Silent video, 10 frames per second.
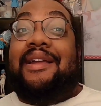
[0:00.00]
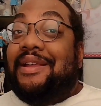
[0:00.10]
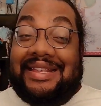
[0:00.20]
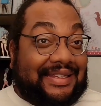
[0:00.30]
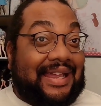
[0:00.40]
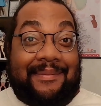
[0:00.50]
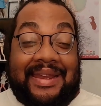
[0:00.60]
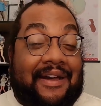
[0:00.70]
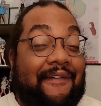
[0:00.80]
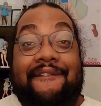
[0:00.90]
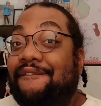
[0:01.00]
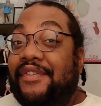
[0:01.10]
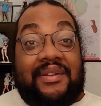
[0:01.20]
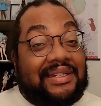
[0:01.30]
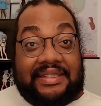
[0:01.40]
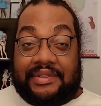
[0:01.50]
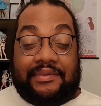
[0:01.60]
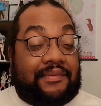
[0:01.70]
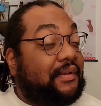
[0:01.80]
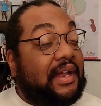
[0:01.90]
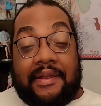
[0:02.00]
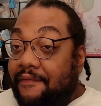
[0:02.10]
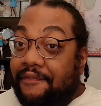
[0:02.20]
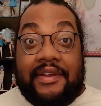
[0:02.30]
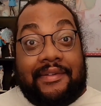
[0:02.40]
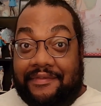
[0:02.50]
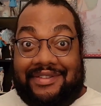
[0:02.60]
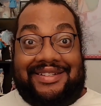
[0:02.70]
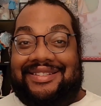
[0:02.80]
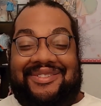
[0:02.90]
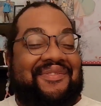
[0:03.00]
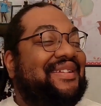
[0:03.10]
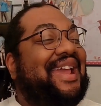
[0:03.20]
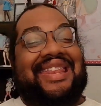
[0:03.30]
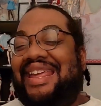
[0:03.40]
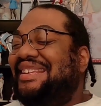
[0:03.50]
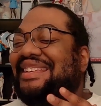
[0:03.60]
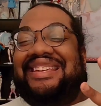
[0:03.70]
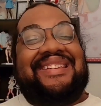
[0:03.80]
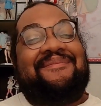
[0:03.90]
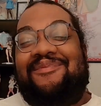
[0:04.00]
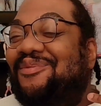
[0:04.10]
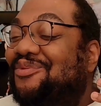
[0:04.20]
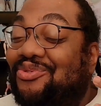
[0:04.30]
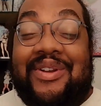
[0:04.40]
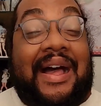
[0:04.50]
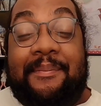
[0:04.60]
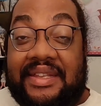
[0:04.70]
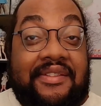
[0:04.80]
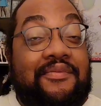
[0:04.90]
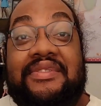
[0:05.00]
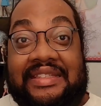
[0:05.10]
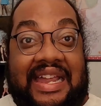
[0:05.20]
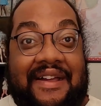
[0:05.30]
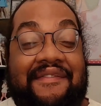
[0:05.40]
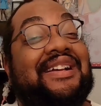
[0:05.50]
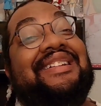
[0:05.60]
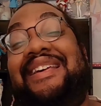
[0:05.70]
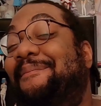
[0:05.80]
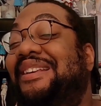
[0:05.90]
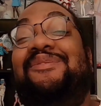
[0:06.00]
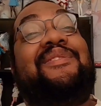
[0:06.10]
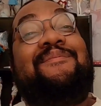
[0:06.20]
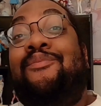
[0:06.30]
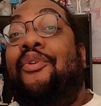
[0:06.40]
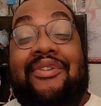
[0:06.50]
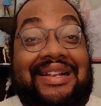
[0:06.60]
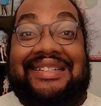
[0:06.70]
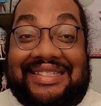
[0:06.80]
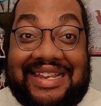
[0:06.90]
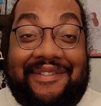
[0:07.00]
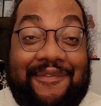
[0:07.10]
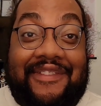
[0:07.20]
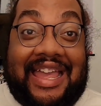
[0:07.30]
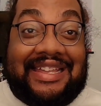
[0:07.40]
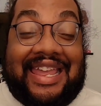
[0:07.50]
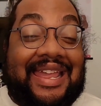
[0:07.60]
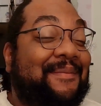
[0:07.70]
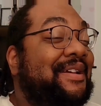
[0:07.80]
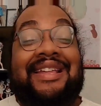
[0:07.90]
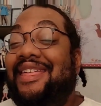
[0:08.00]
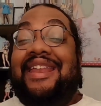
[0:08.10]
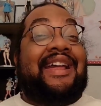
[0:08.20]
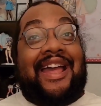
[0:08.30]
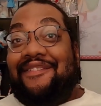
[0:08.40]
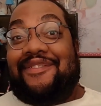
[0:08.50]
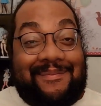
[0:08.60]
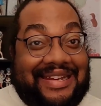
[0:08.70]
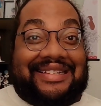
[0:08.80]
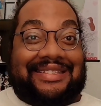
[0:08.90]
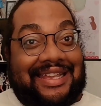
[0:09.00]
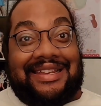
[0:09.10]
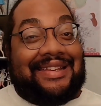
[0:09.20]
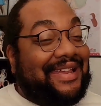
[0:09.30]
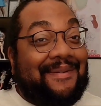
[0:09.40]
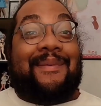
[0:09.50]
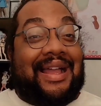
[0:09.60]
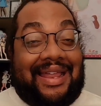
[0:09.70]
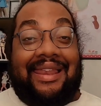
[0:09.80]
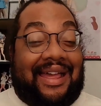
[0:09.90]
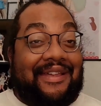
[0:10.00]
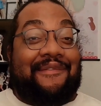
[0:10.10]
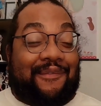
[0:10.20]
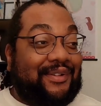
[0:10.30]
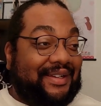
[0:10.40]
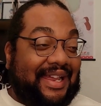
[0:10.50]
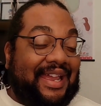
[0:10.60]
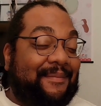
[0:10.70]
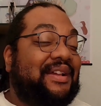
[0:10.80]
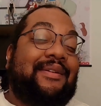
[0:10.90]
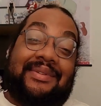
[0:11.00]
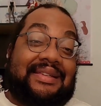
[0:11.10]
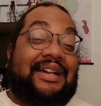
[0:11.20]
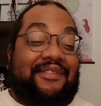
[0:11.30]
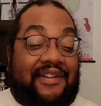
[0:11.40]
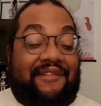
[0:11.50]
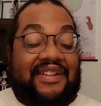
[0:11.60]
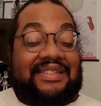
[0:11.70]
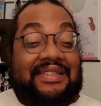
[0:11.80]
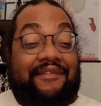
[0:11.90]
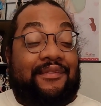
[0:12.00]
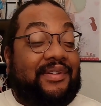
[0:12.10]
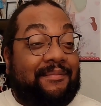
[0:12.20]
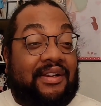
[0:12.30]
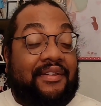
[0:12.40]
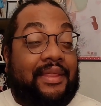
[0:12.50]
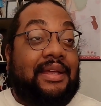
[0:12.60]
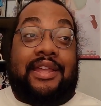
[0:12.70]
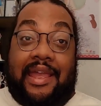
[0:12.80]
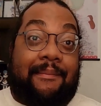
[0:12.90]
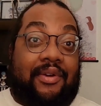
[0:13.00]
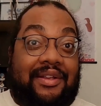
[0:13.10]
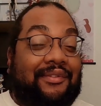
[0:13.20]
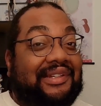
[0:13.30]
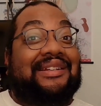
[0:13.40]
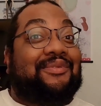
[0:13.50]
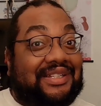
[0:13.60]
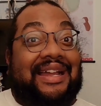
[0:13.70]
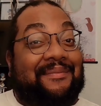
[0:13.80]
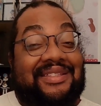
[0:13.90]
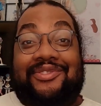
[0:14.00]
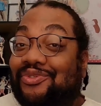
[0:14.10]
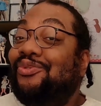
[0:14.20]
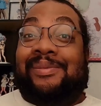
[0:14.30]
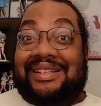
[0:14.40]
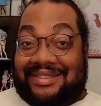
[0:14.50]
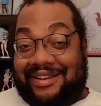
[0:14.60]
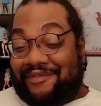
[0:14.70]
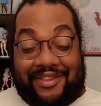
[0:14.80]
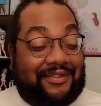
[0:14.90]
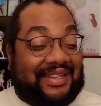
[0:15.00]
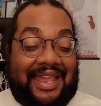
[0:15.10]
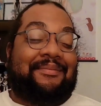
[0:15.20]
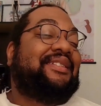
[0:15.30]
is coming out very soon, very, very soon, and they keep dropping new stuff that makes me more excited for that game than I ever been excited in my life for a game, besides Final Fantasy VII Rebirth and Part 3, which I am super excited for those games.